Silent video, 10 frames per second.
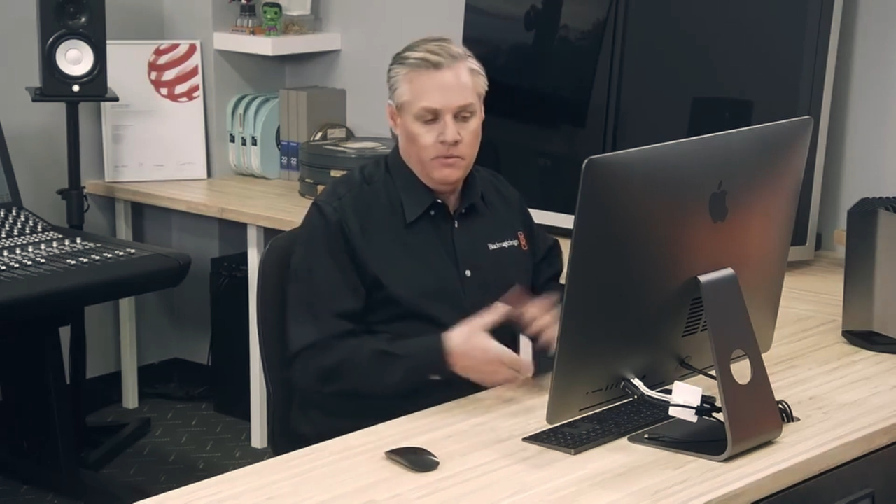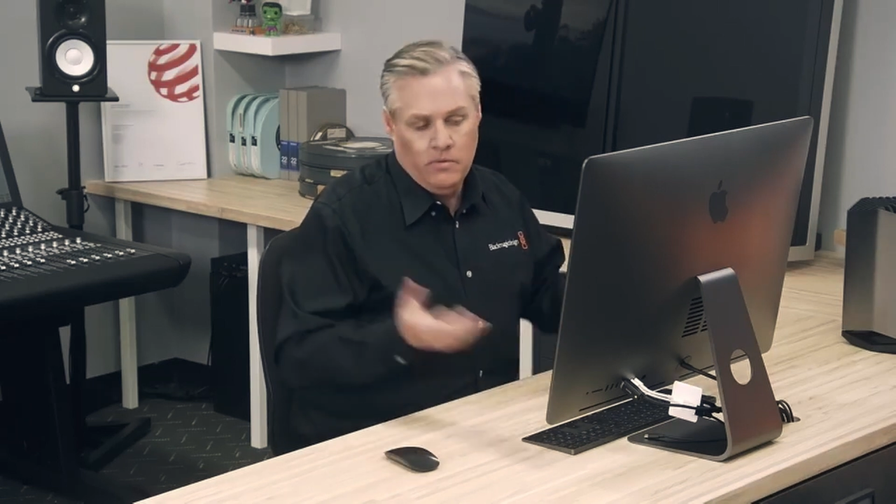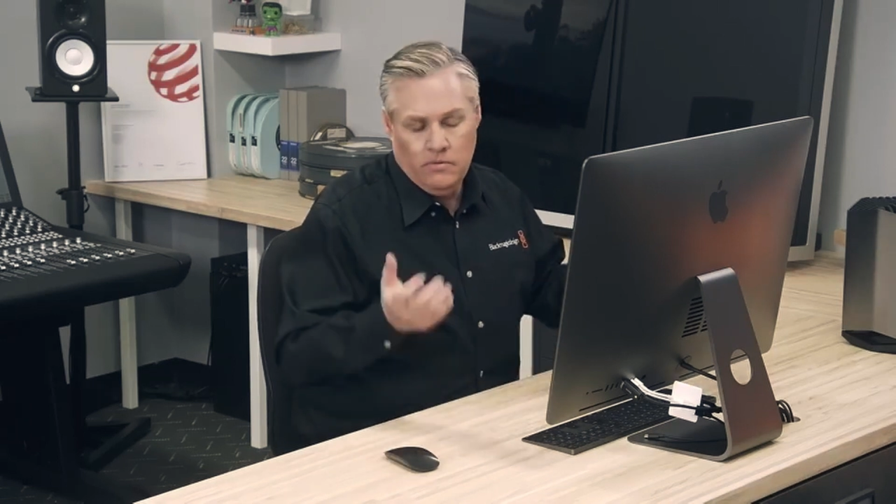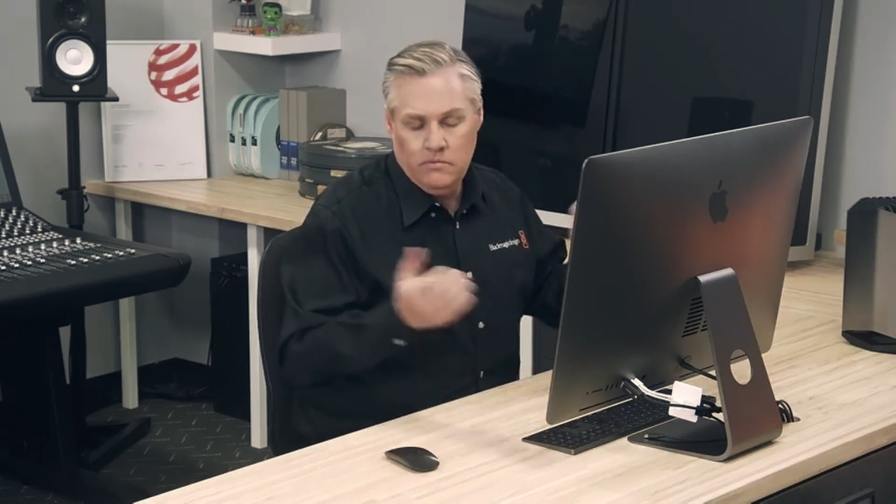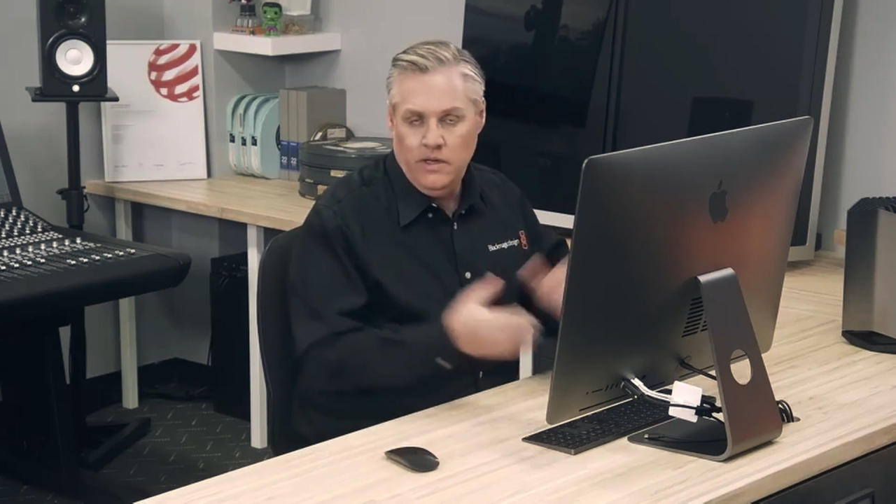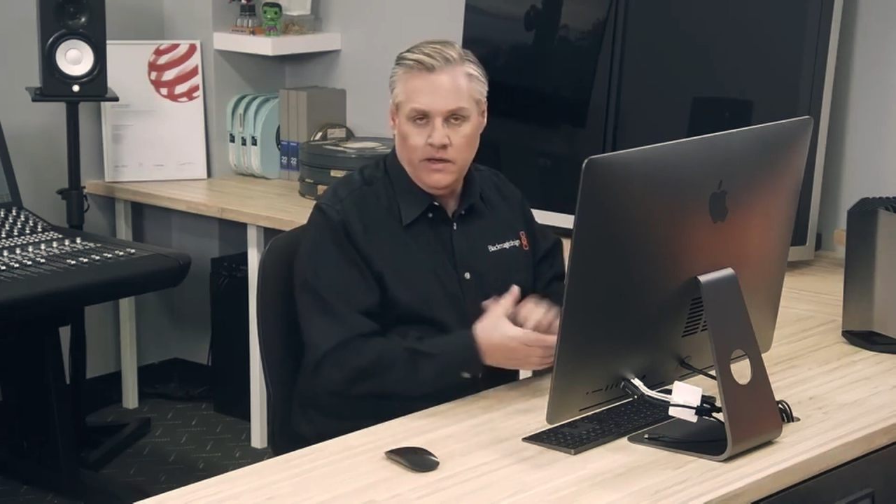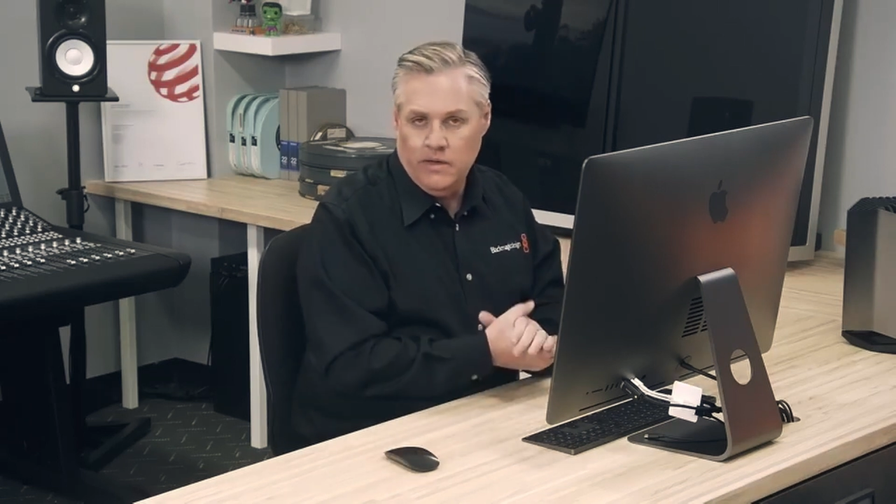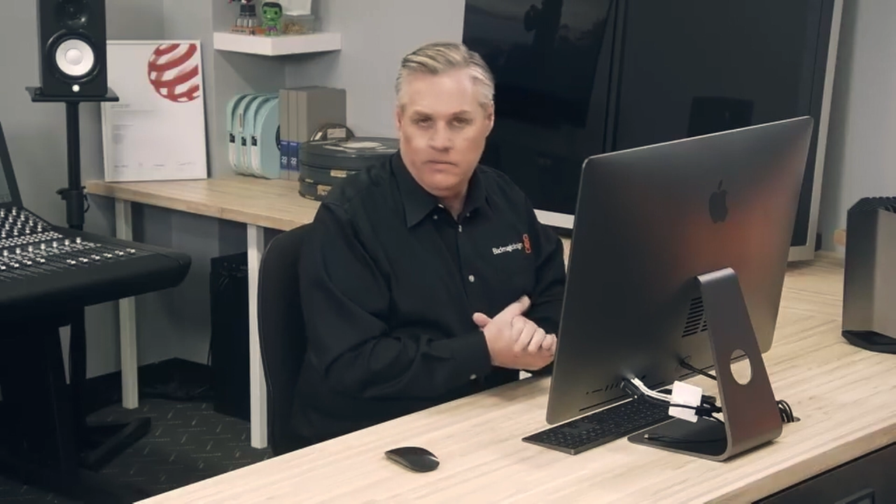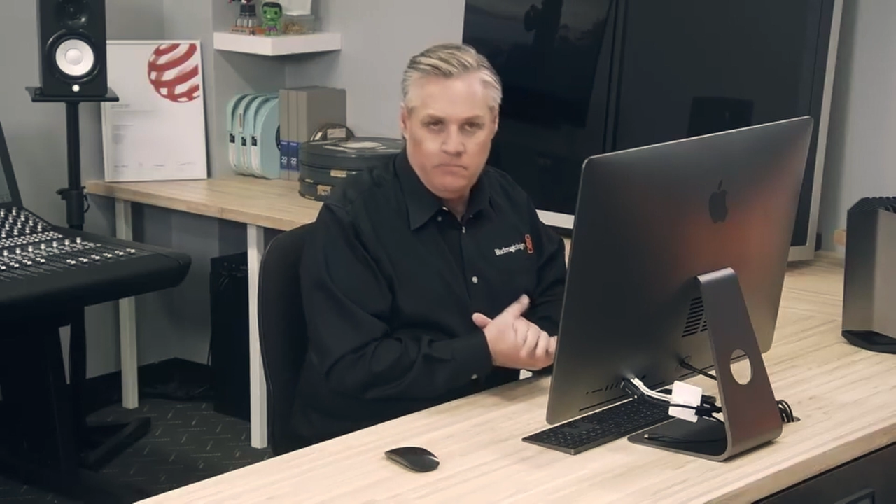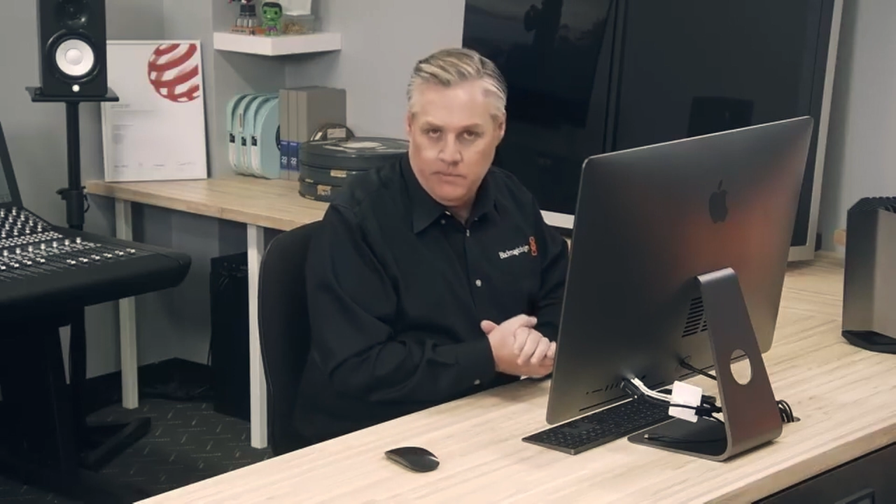but we'll
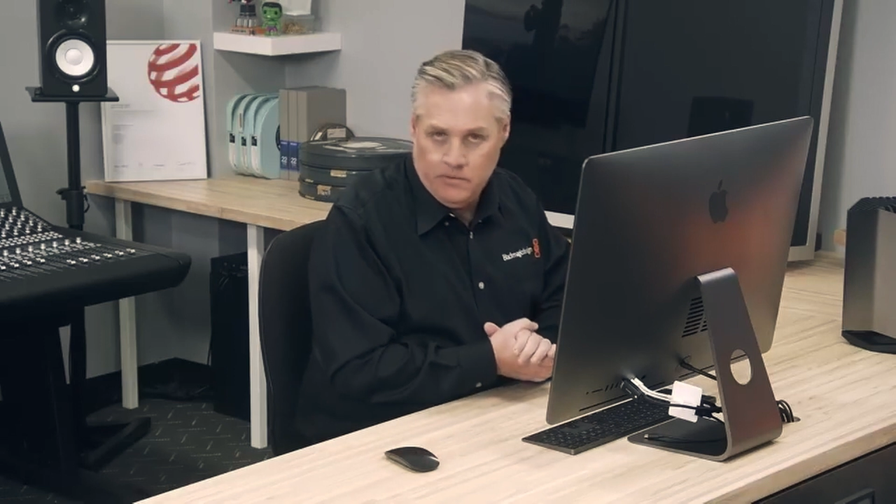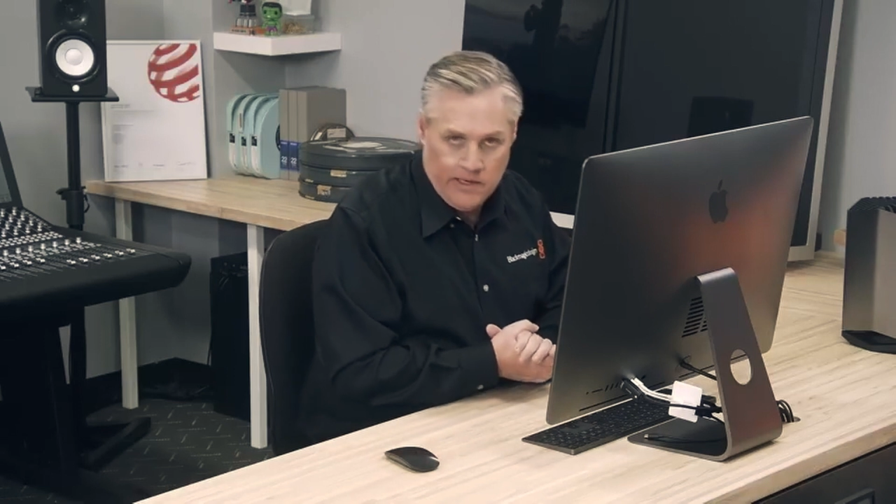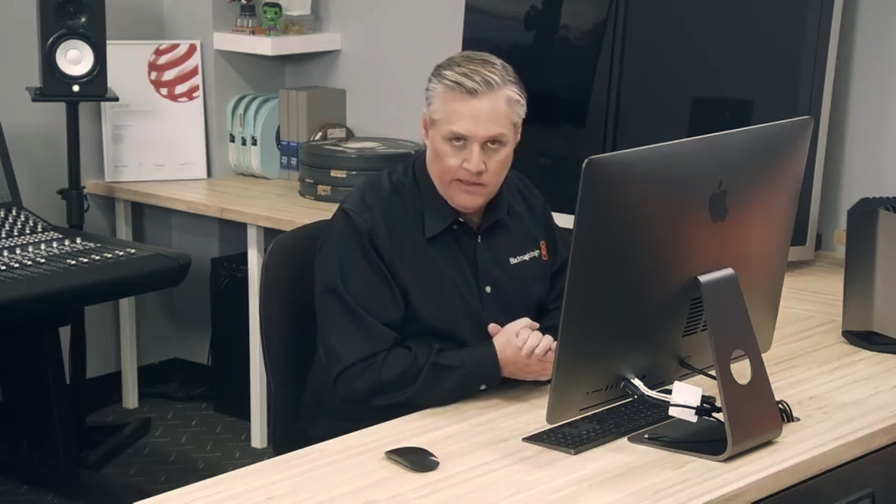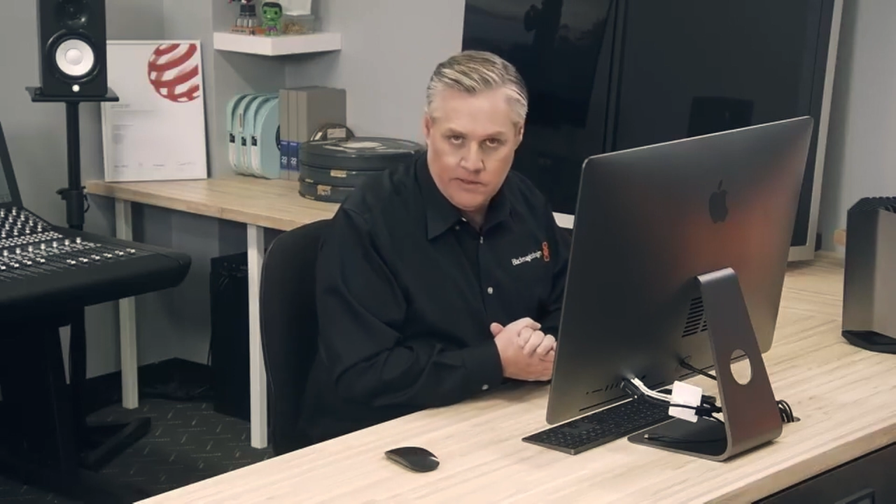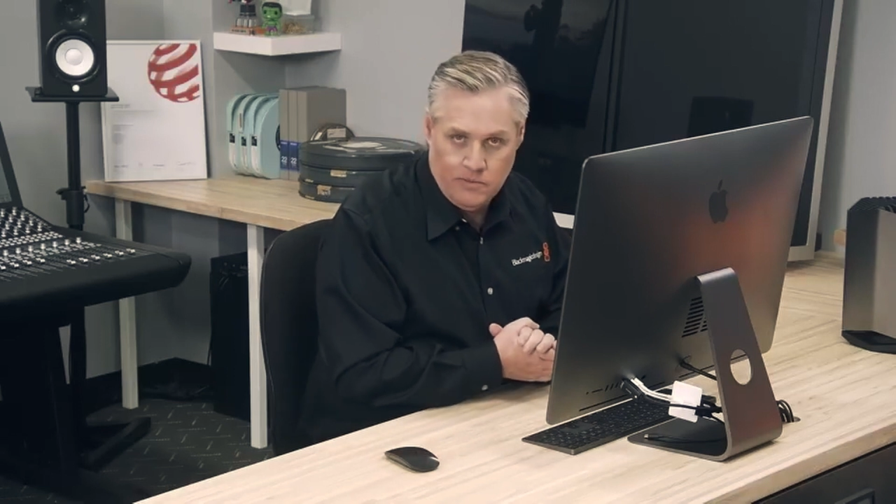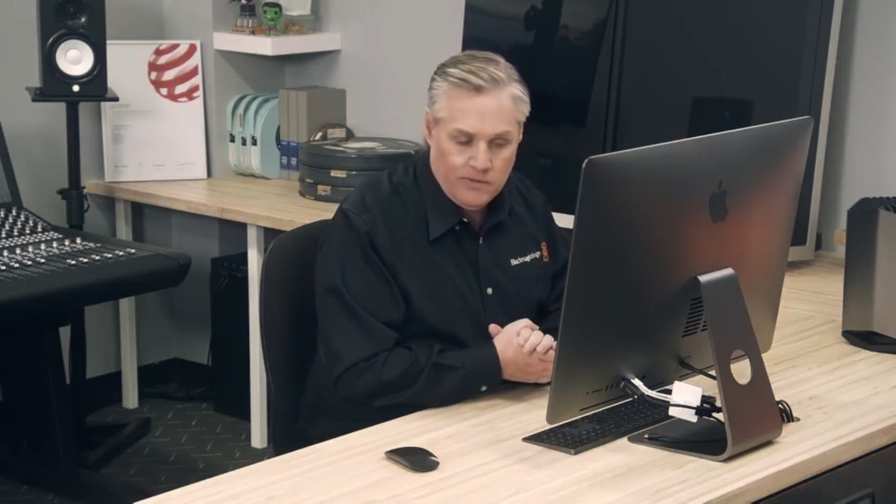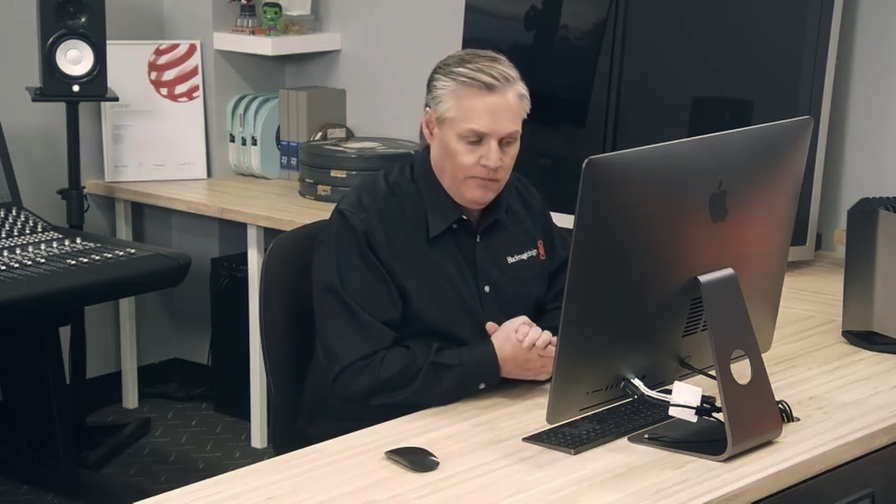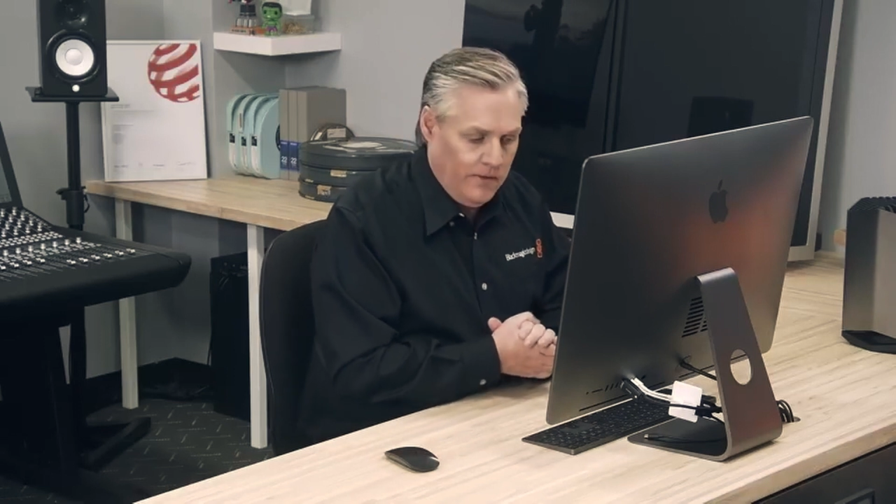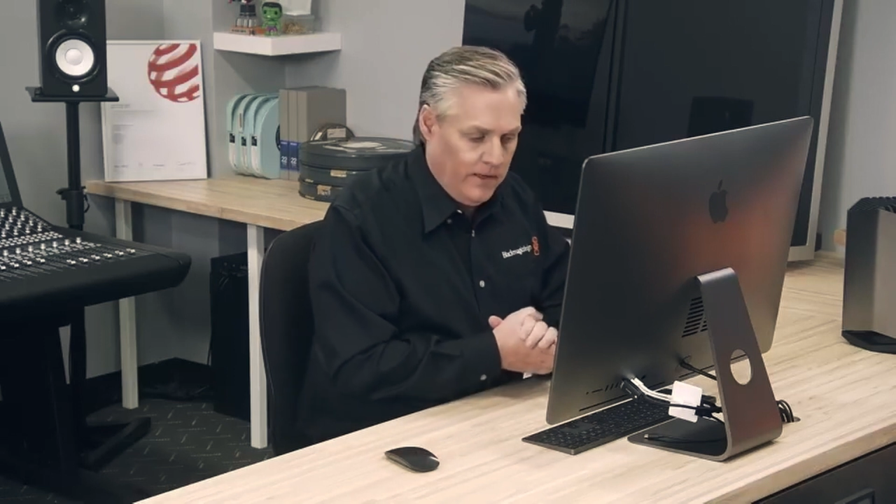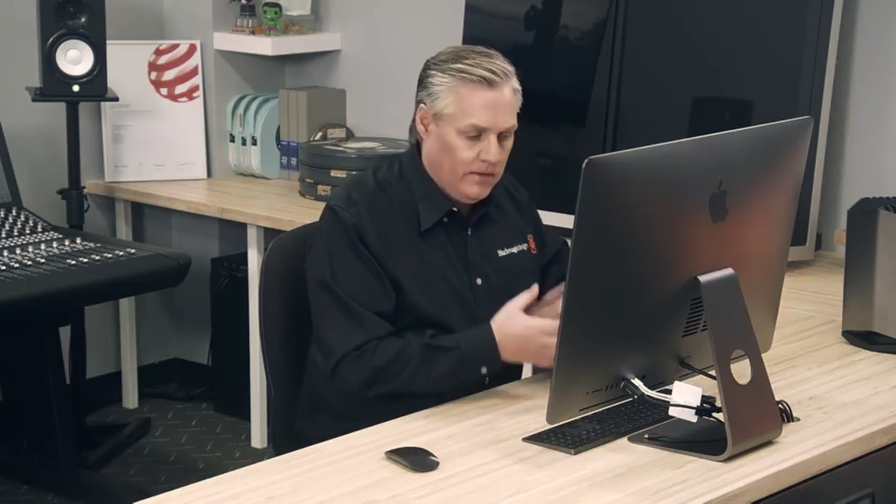let people tell us what they
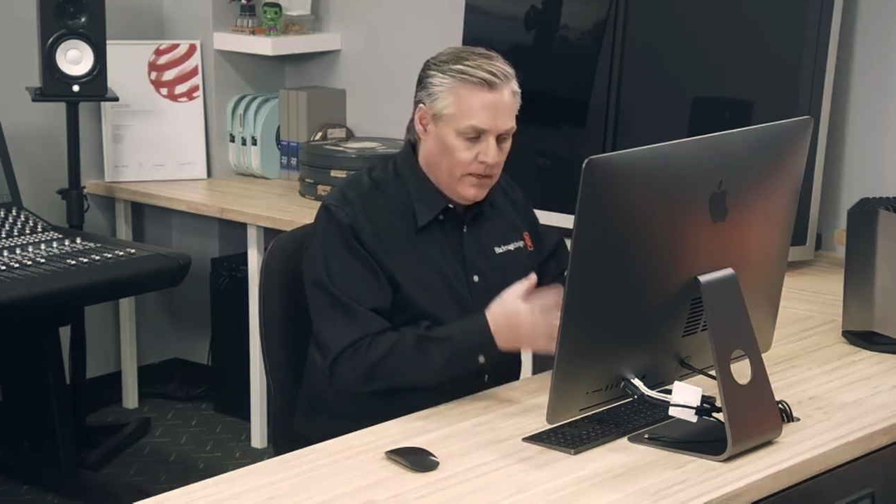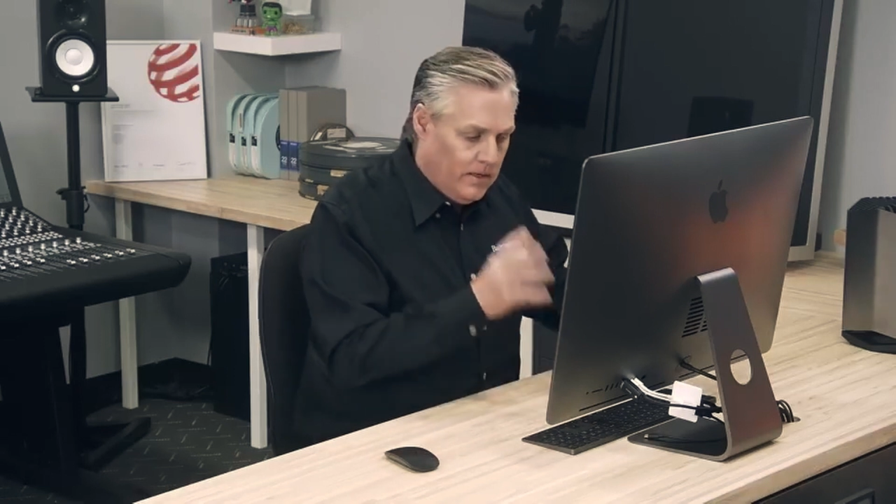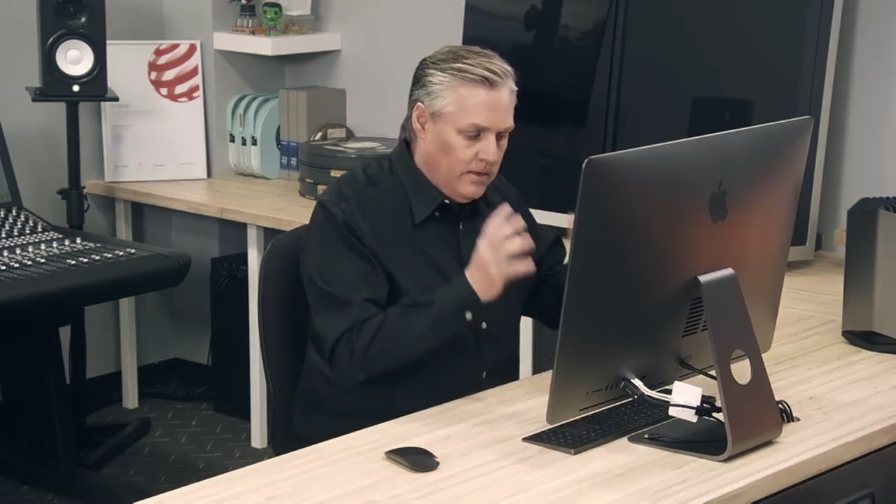think